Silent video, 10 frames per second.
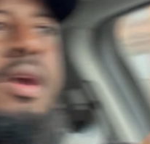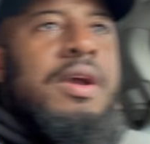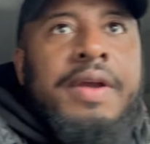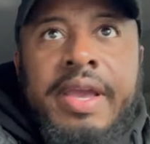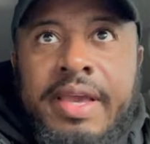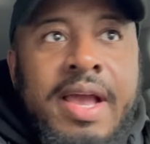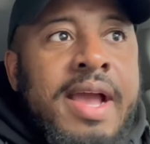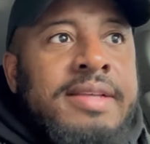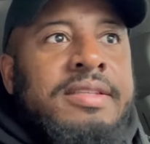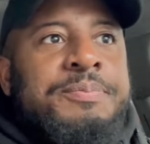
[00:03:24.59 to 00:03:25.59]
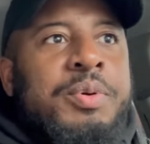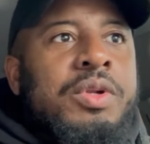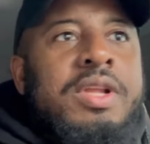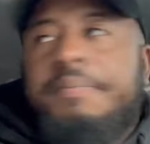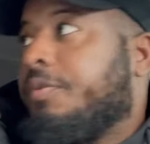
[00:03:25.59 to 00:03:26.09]
All right, guys,
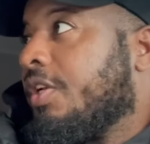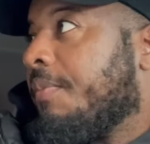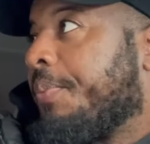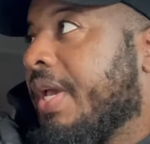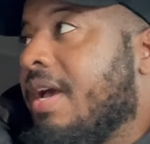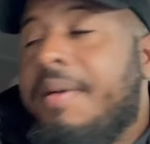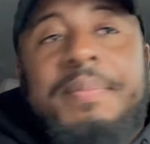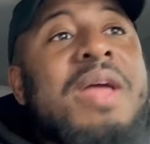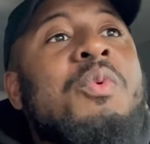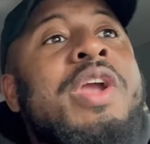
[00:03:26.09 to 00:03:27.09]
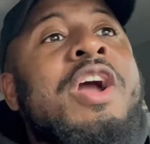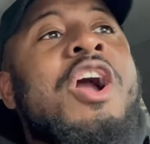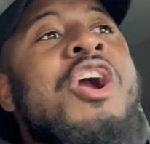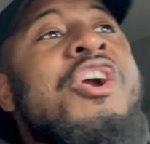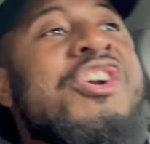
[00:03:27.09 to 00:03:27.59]
pulled up to the pickup and we're
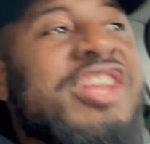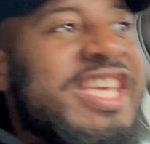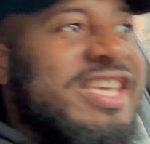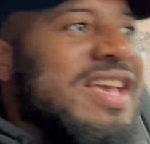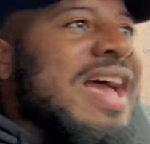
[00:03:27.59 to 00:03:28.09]
early.